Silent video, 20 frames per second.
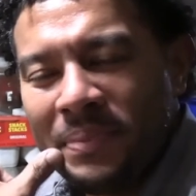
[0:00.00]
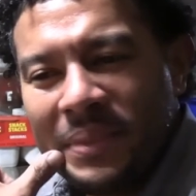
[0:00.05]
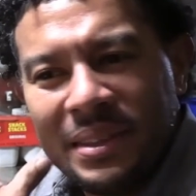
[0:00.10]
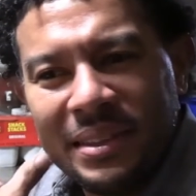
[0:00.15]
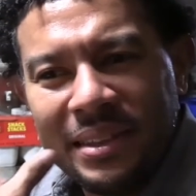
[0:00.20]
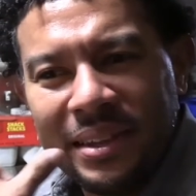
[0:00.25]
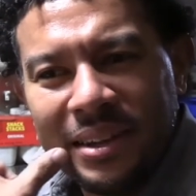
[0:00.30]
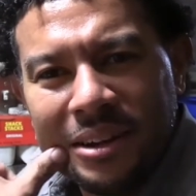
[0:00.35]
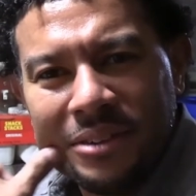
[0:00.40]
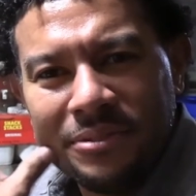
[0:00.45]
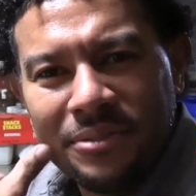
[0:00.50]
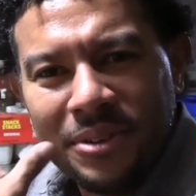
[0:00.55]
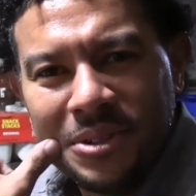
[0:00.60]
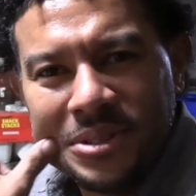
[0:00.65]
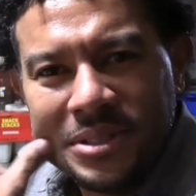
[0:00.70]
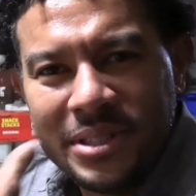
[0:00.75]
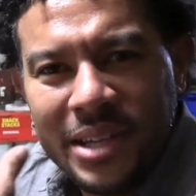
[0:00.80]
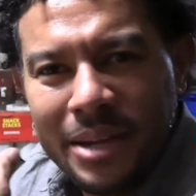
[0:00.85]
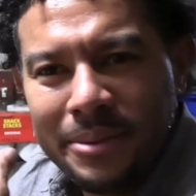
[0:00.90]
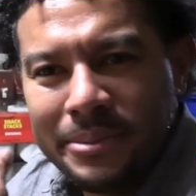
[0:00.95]
I think our
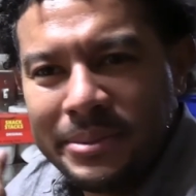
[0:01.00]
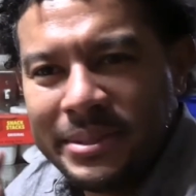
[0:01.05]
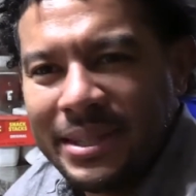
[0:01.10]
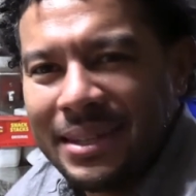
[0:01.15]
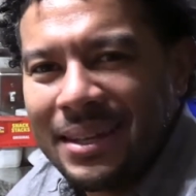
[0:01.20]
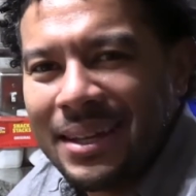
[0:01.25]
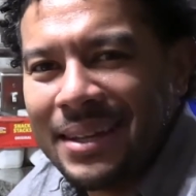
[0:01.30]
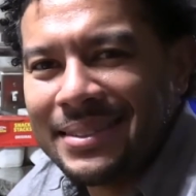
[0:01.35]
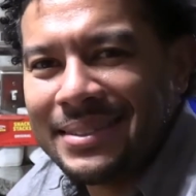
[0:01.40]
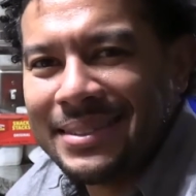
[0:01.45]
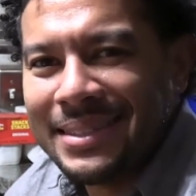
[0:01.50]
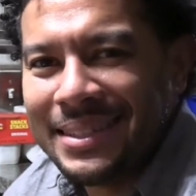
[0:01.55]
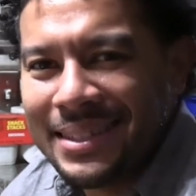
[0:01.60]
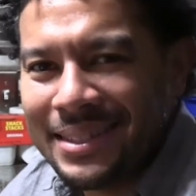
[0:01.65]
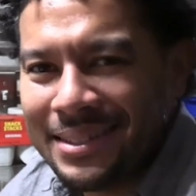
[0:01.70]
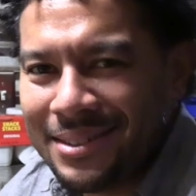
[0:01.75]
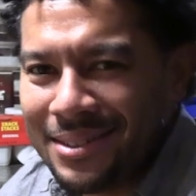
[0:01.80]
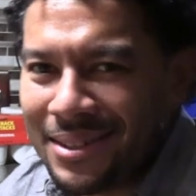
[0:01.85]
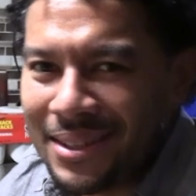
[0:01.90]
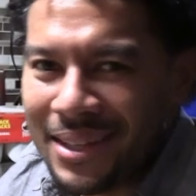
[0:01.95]
first game was at like
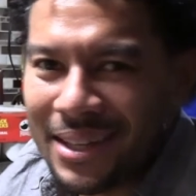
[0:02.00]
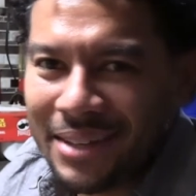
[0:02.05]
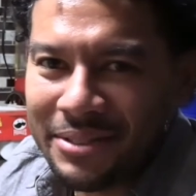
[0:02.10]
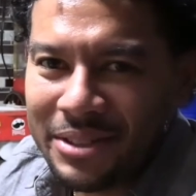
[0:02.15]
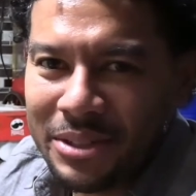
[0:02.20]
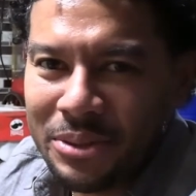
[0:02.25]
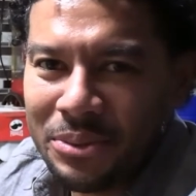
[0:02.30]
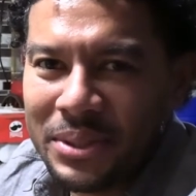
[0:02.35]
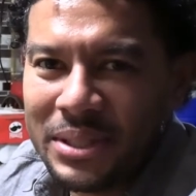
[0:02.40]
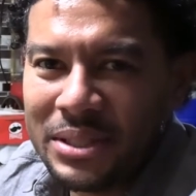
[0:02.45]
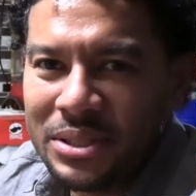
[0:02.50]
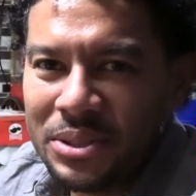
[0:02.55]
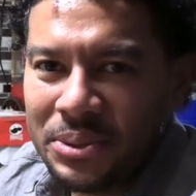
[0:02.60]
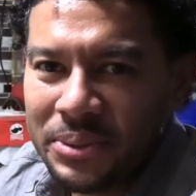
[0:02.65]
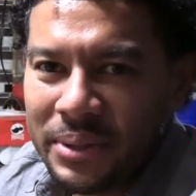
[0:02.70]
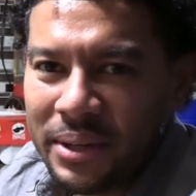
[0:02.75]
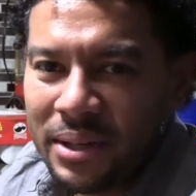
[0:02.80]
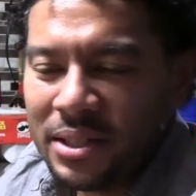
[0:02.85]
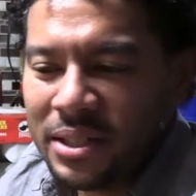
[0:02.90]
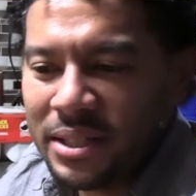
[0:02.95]
10 or 11. It wasn't
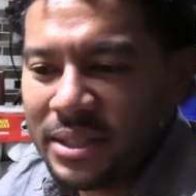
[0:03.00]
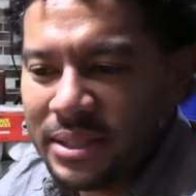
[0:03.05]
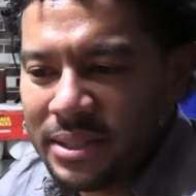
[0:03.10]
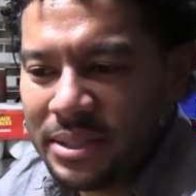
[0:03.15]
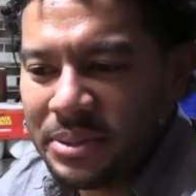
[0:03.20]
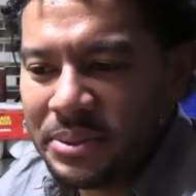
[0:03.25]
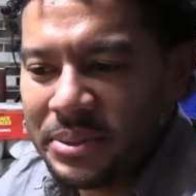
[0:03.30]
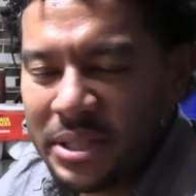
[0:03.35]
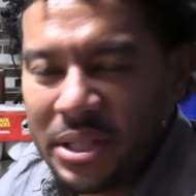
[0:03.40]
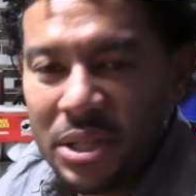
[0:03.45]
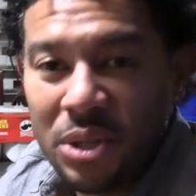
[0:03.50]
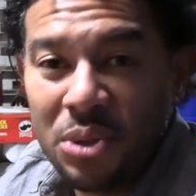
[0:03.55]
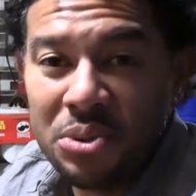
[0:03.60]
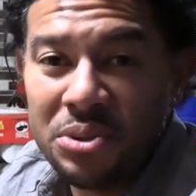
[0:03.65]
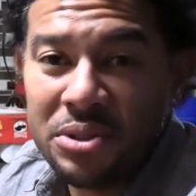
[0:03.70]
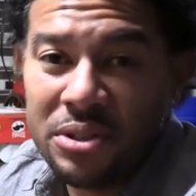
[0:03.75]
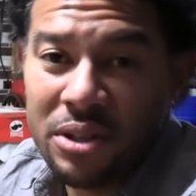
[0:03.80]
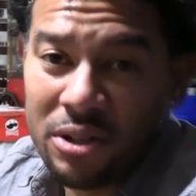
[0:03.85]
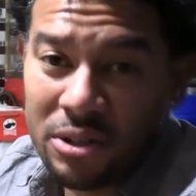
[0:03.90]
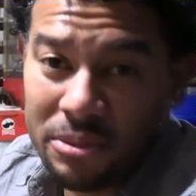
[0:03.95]
too early because it was a
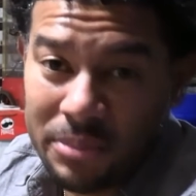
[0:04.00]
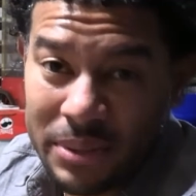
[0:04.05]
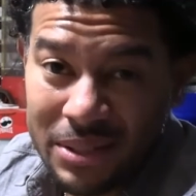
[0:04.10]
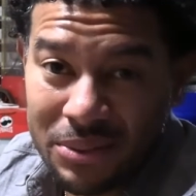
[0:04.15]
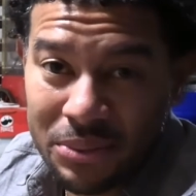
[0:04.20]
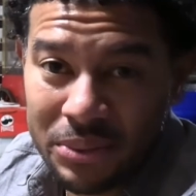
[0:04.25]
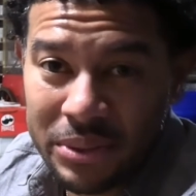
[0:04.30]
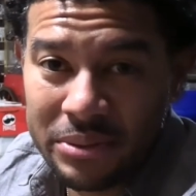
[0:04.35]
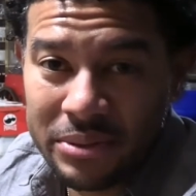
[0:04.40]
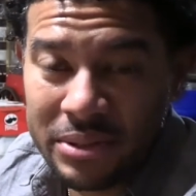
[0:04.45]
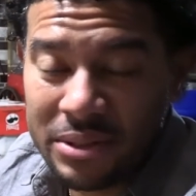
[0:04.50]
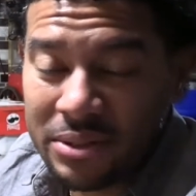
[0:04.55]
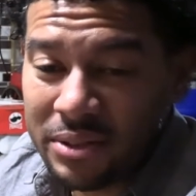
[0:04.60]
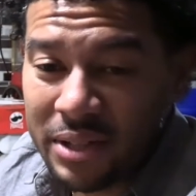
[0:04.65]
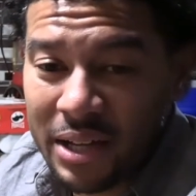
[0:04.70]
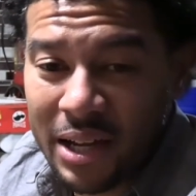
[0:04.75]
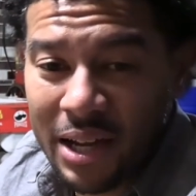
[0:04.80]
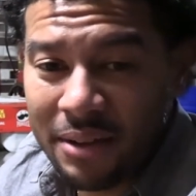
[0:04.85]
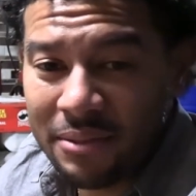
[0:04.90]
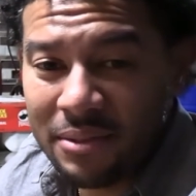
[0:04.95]
huge tournament. We was going
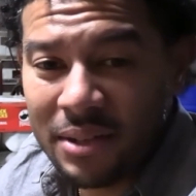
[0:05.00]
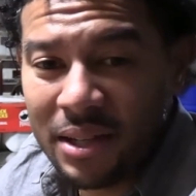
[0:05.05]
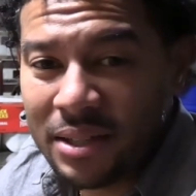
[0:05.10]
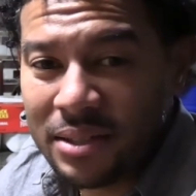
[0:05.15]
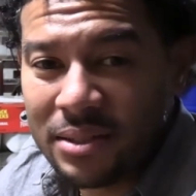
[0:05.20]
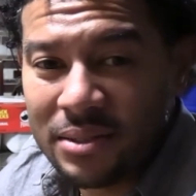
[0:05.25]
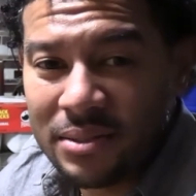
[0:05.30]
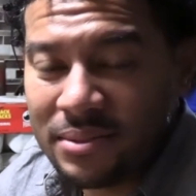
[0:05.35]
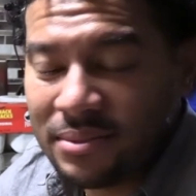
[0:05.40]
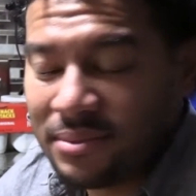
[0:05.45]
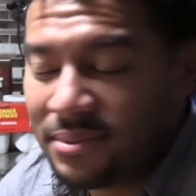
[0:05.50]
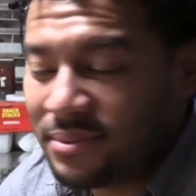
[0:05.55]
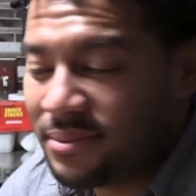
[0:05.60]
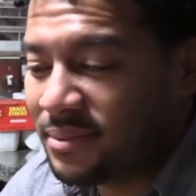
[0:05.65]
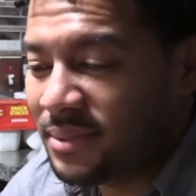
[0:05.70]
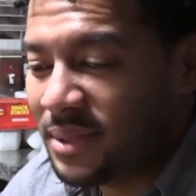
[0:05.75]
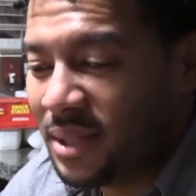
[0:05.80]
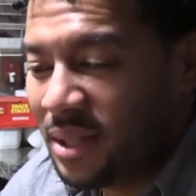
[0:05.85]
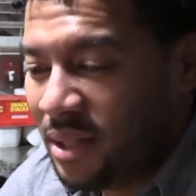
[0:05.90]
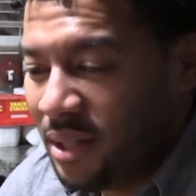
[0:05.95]
to have like
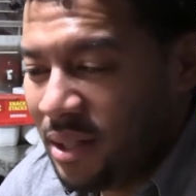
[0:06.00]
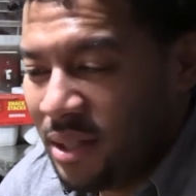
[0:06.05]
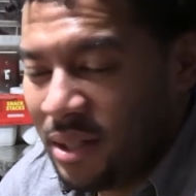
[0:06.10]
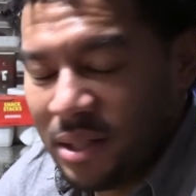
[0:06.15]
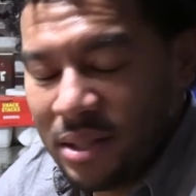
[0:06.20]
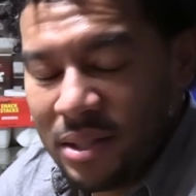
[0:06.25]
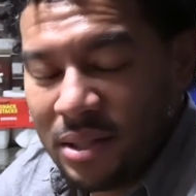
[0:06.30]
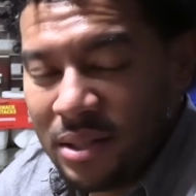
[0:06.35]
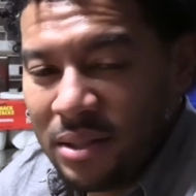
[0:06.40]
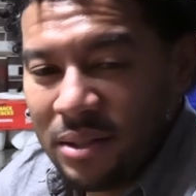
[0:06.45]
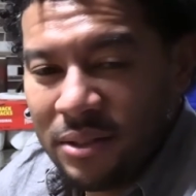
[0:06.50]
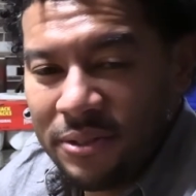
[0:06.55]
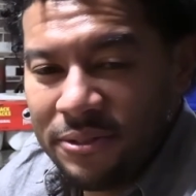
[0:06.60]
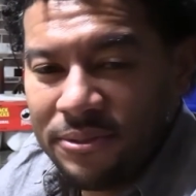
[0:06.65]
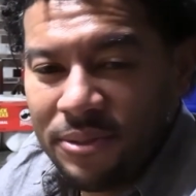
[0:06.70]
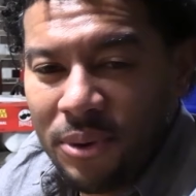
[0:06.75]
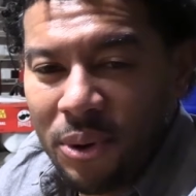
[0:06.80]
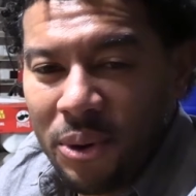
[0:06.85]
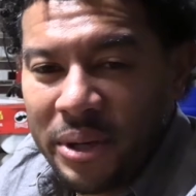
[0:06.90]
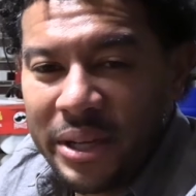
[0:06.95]

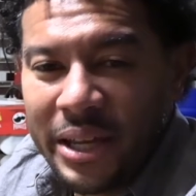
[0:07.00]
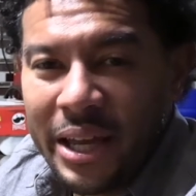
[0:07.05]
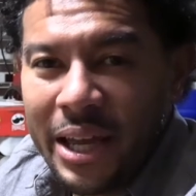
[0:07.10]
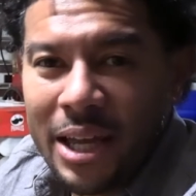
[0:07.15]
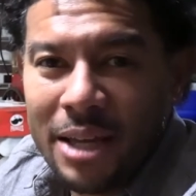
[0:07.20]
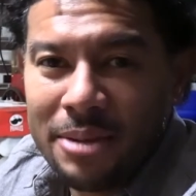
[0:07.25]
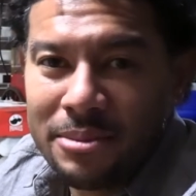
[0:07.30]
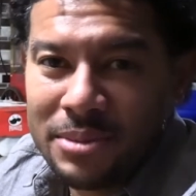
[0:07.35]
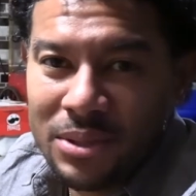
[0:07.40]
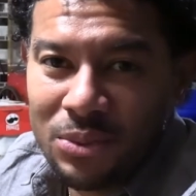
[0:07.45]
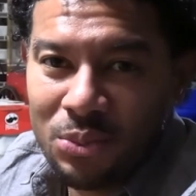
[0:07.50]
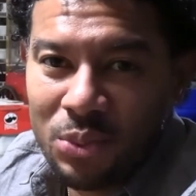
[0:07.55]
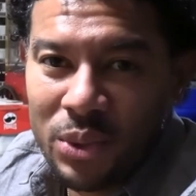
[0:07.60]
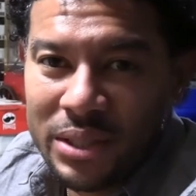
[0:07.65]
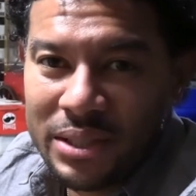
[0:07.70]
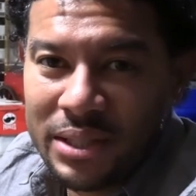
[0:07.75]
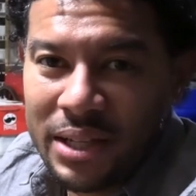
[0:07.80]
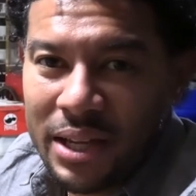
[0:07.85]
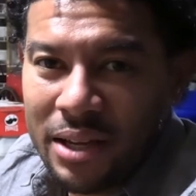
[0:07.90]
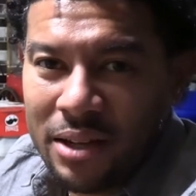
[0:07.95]
4 games in
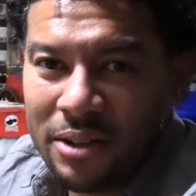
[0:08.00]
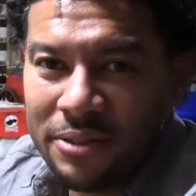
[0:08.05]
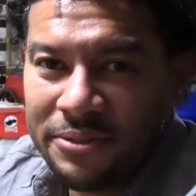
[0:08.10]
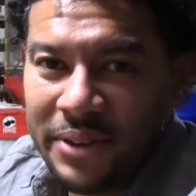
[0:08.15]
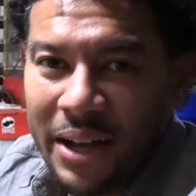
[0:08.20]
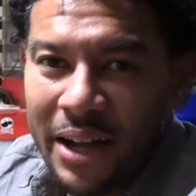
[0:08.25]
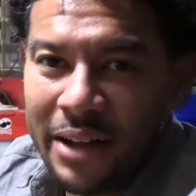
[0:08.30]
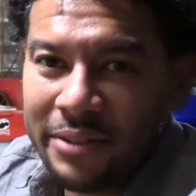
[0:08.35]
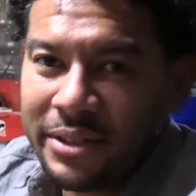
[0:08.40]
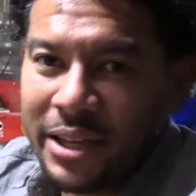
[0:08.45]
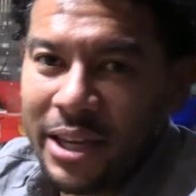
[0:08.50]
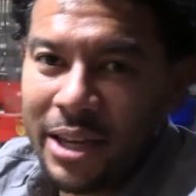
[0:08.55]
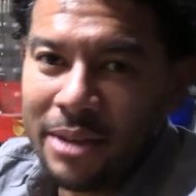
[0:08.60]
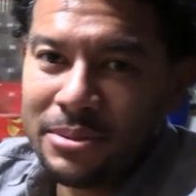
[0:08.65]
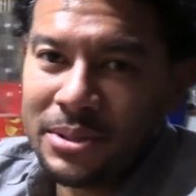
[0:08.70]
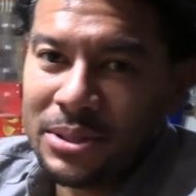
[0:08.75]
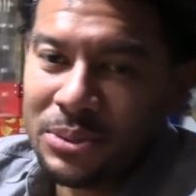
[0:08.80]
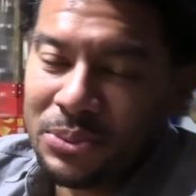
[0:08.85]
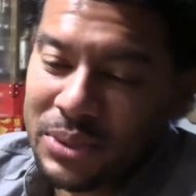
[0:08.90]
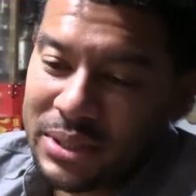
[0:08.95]
one day or 5
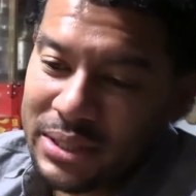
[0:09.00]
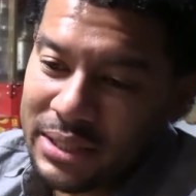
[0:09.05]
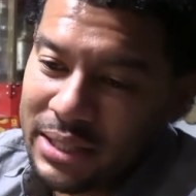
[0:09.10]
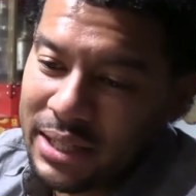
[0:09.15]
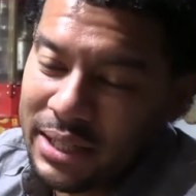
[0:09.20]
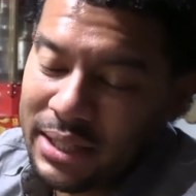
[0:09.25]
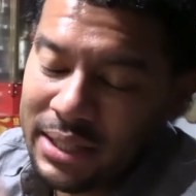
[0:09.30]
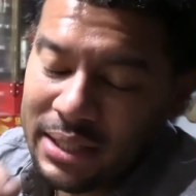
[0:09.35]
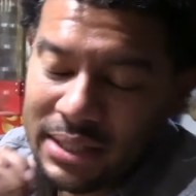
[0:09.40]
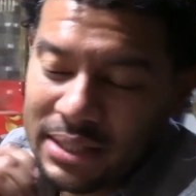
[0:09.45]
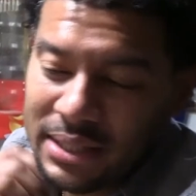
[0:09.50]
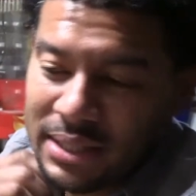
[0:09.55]
games in one day